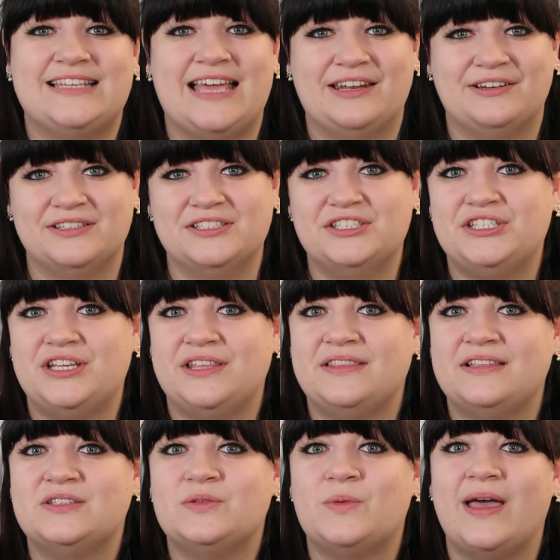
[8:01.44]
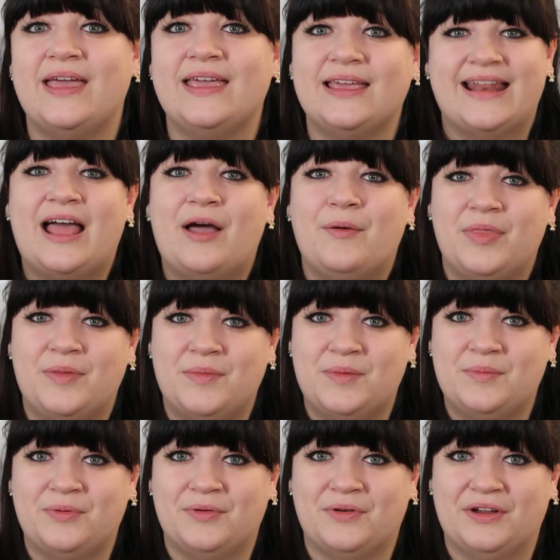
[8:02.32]
technology in this way can help them
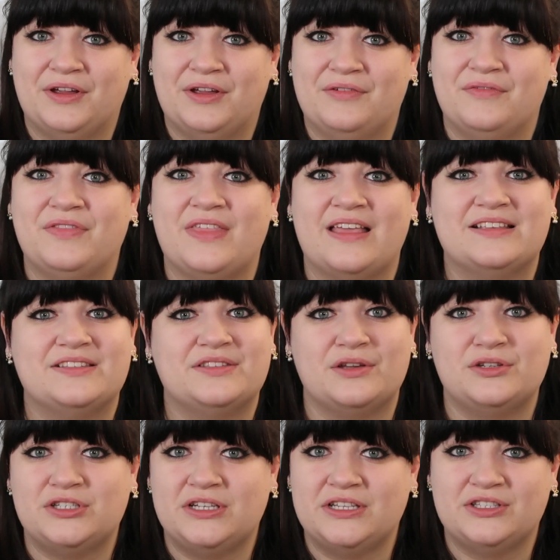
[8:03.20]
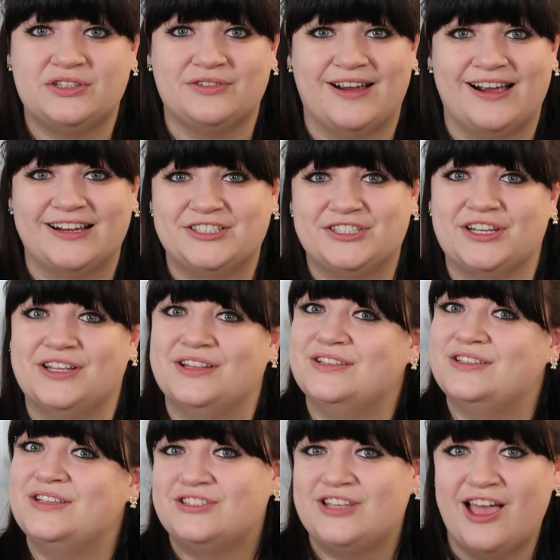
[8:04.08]
improve their social
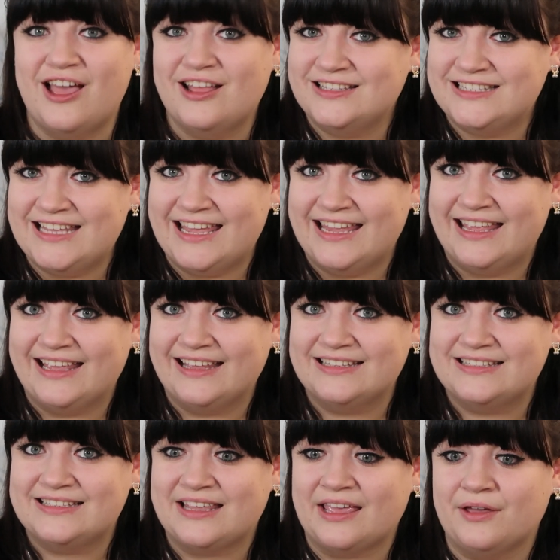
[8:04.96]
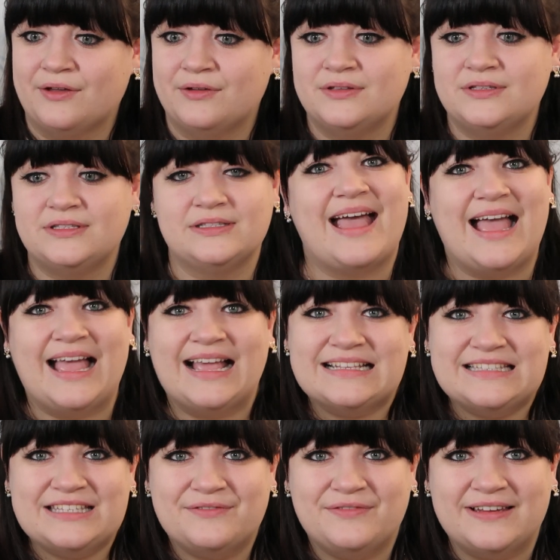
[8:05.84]
interactions, turn-taking skills,
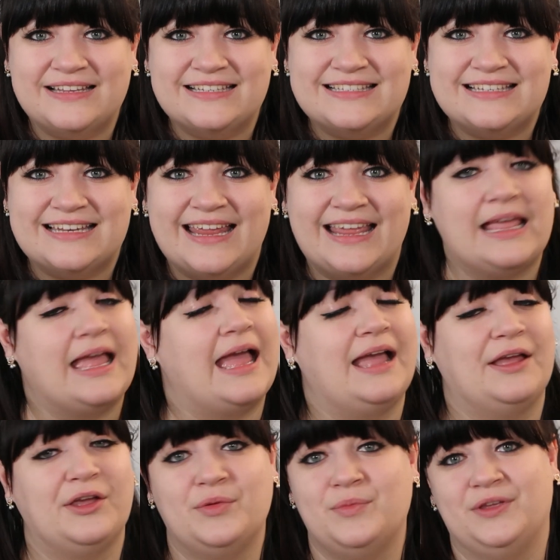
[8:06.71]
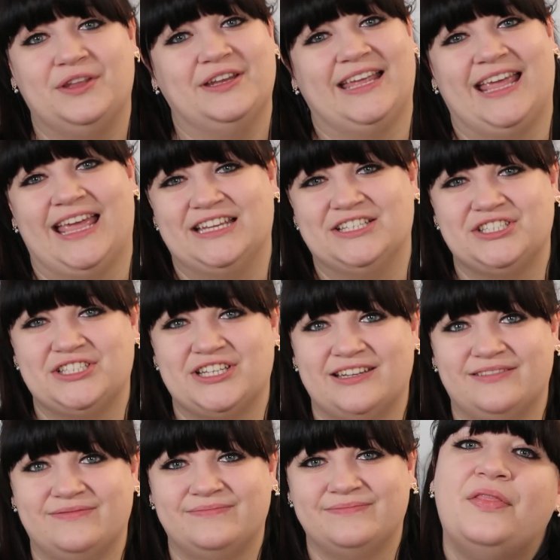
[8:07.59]
active listening and
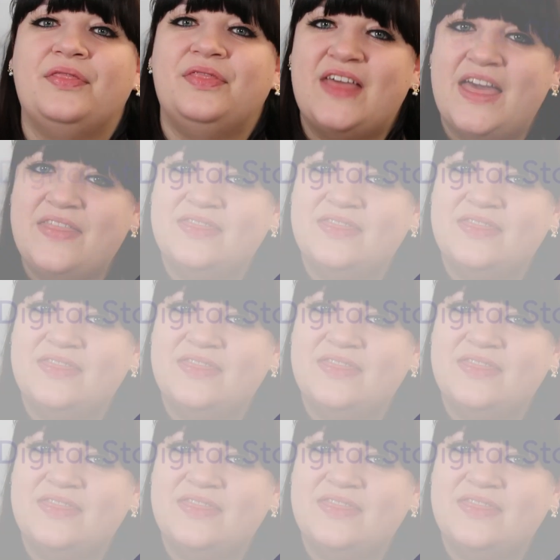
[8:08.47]
communication. Then